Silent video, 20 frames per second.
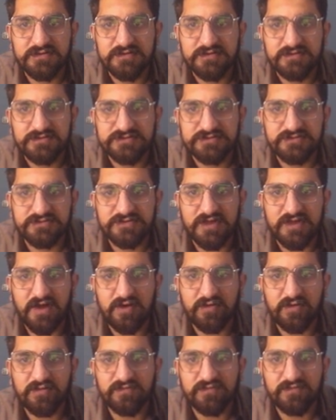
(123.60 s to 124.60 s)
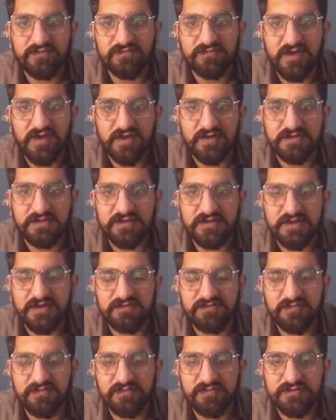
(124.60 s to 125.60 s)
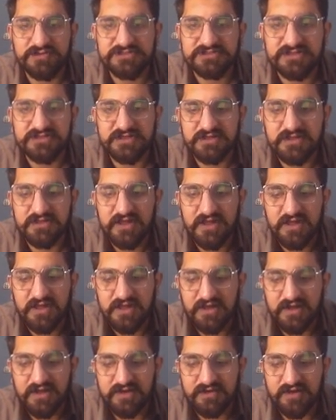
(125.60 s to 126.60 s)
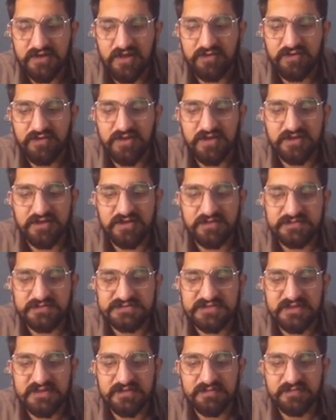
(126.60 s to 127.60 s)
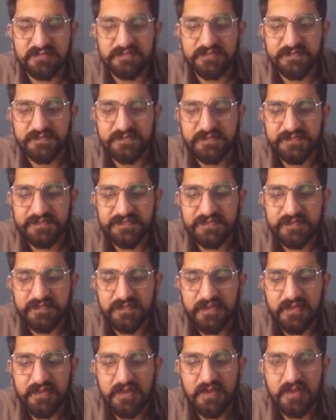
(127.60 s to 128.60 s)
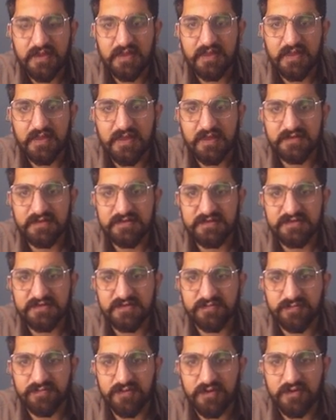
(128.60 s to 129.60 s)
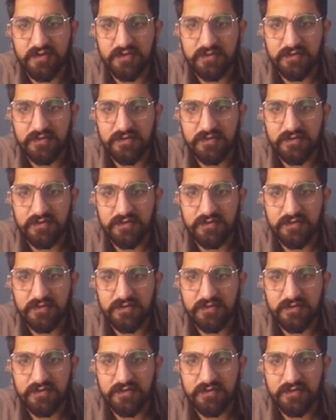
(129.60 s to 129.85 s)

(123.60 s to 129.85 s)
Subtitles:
So now we are in the equal position, and now here comes the another part.